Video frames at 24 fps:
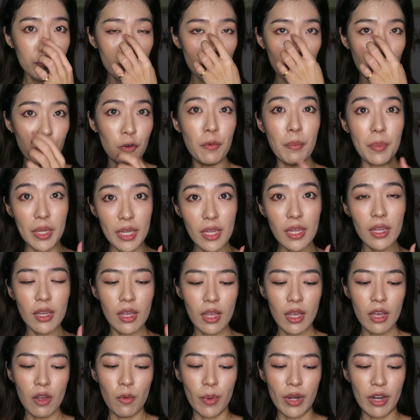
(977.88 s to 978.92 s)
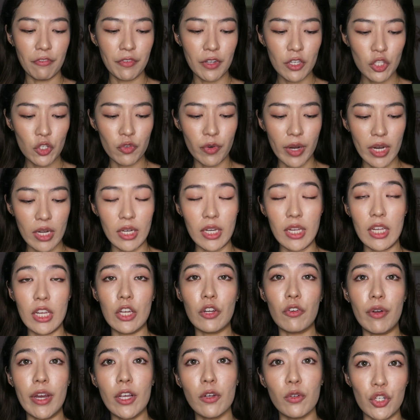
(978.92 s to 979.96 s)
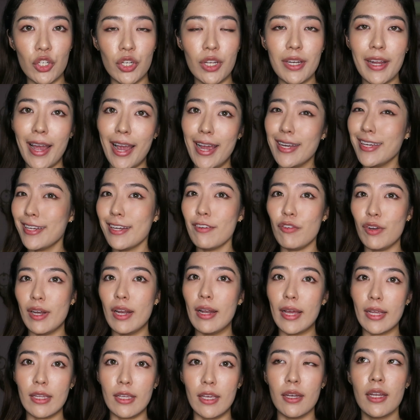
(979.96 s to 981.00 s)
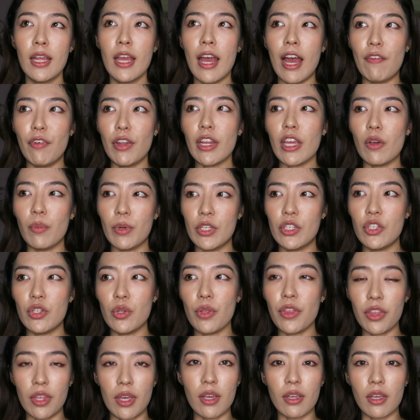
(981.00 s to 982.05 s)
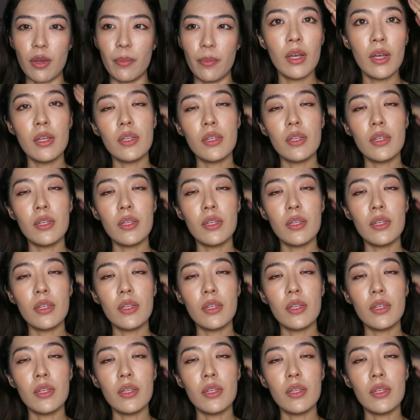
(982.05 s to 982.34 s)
For me, when I first tried the grey cushion, I didn't really like it. I felt like it was too thick.